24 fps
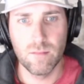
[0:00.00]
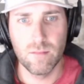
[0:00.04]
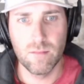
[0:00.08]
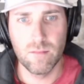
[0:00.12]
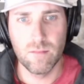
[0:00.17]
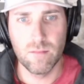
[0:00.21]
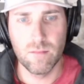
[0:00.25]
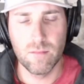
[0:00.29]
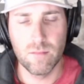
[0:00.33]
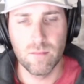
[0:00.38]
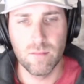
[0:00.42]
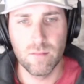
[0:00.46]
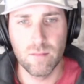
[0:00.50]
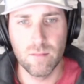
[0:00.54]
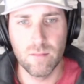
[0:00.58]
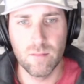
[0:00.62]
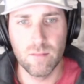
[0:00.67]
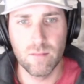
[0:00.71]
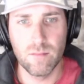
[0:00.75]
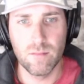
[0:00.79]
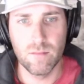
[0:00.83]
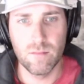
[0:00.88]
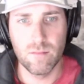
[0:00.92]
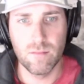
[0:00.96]

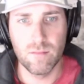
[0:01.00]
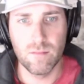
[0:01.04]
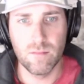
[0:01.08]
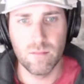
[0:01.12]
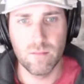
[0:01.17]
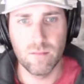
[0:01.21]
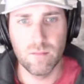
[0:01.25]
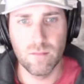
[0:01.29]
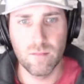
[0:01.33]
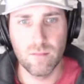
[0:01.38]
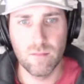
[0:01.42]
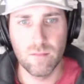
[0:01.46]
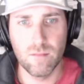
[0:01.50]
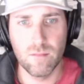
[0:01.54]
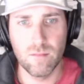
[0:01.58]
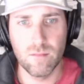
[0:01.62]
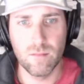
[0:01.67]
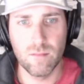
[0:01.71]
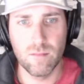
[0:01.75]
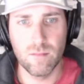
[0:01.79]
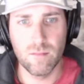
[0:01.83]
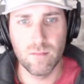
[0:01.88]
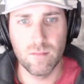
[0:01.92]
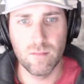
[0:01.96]

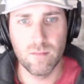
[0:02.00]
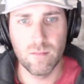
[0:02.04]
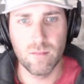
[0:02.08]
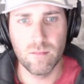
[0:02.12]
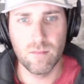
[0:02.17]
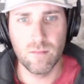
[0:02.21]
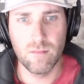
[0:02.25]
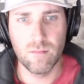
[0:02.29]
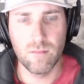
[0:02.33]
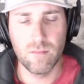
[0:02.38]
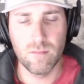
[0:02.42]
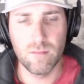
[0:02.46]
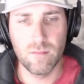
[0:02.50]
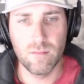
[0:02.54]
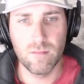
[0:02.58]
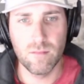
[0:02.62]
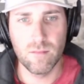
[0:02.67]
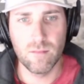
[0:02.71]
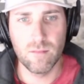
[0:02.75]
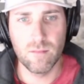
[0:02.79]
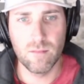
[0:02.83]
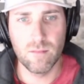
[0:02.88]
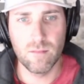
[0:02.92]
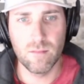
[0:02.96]

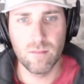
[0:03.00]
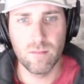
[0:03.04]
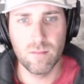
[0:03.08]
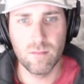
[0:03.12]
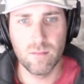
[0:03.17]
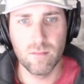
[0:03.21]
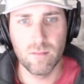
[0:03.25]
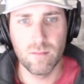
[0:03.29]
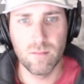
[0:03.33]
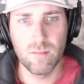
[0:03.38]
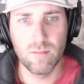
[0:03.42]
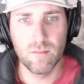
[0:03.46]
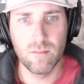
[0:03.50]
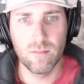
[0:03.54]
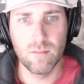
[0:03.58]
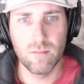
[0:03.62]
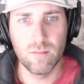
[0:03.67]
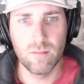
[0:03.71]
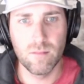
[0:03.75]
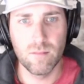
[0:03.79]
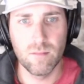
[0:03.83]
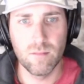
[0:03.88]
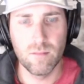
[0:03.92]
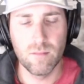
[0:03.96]

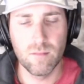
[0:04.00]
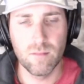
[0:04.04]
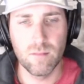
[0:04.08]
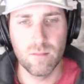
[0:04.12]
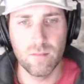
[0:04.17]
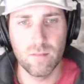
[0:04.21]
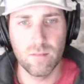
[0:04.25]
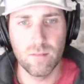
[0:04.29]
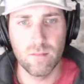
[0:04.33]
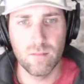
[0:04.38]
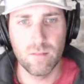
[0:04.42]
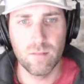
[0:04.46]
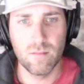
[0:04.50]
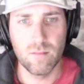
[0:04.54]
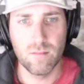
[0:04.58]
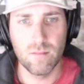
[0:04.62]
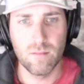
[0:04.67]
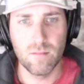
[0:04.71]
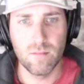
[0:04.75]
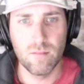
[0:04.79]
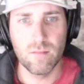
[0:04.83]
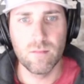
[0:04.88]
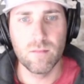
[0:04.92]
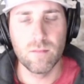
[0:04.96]

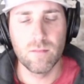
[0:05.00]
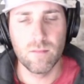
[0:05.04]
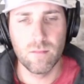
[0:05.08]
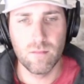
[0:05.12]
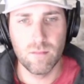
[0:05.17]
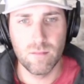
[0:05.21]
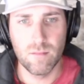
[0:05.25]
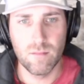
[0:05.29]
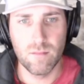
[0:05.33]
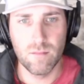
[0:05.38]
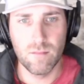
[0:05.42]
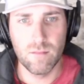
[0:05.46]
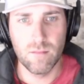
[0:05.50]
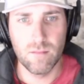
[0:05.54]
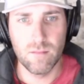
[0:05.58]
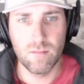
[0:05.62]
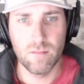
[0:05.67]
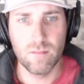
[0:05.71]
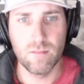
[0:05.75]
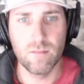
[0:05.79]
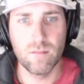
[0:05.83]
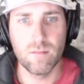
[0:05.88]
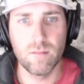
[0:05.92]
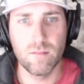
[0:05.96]

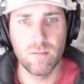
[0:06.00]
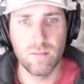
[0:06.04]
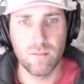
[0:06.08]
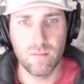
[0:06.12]
(not speaking)